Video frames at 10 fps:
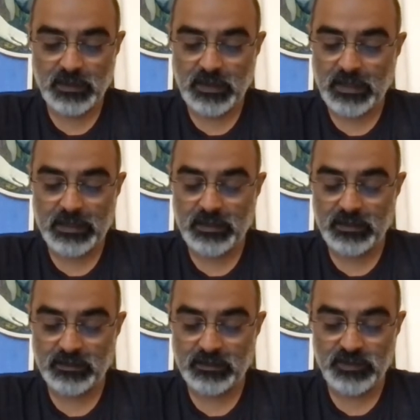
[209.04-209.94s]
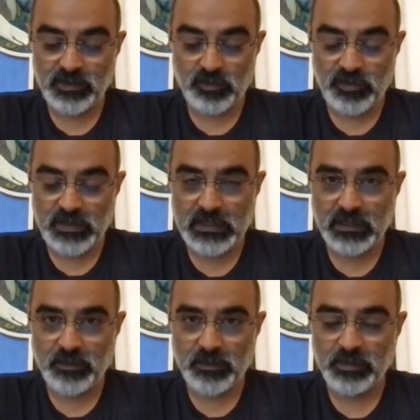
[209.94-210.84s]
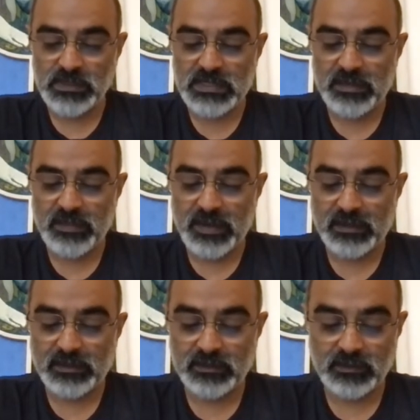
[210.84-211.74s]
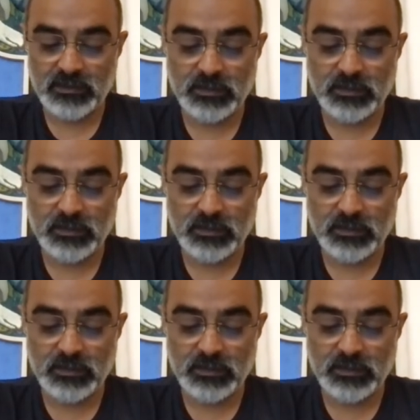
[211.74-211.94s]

and you know we hear people say that uh,